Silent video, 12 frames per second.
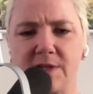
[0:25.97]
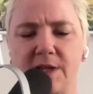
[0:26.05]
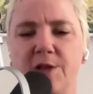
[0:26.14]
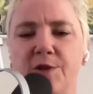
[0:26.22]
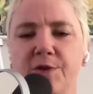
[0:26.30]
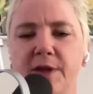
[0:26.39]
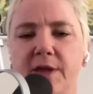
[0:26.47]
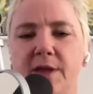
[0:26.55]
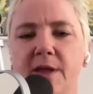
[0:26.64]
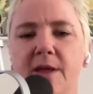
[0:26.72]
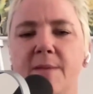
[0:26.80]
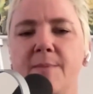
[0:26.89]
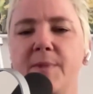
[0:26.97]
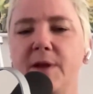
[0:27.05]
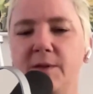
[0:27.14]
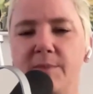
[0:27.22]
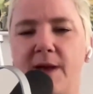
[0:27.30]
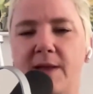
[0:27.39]
including
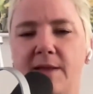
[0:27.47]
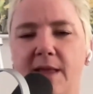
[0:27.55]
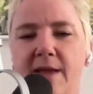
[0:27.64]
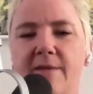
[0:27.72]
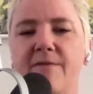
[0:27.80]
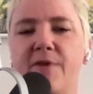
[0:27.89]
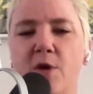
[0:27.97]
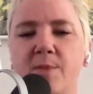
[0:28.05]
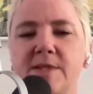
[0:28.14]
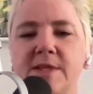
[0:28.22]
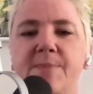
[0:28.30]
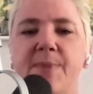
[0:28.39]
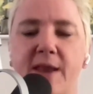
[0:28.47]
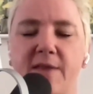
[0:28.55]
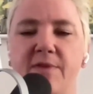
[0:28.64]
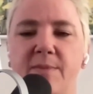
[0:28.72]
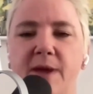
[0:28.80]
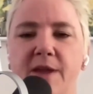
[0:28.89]
middlemen like pharmacy
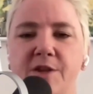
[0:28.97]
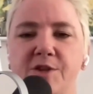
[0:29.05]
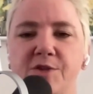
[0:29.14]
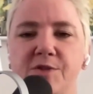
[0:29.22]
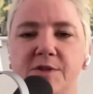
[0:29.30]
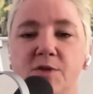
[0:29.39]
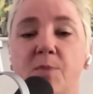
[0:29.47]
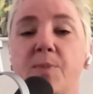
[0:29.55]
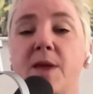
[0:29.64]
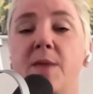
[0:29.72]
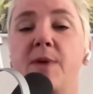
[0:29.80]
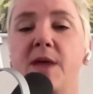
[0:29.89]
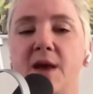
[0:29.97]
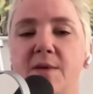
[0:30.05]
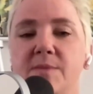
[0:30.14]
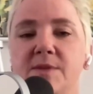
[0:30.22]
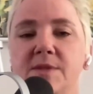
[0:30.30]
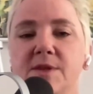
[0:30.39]
benefit managers or
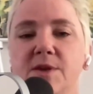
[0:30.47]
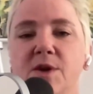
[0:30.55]
PBMs,